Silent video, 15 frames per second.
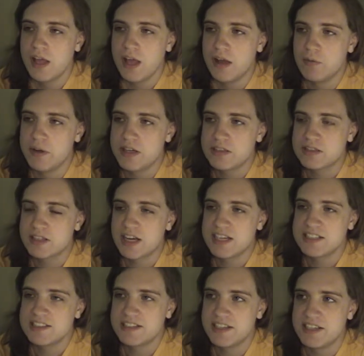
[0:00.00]
And we
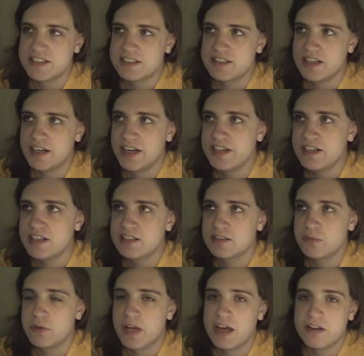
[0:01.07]
discussed this, and I did
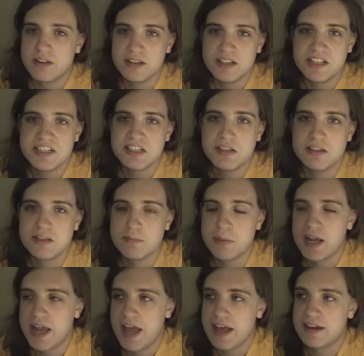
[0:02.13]
some calculations in
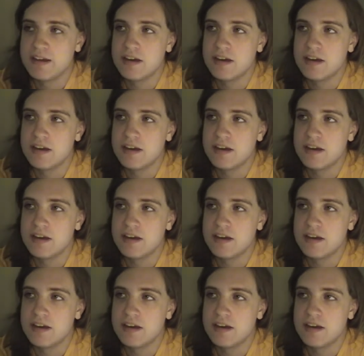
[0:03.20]
my head,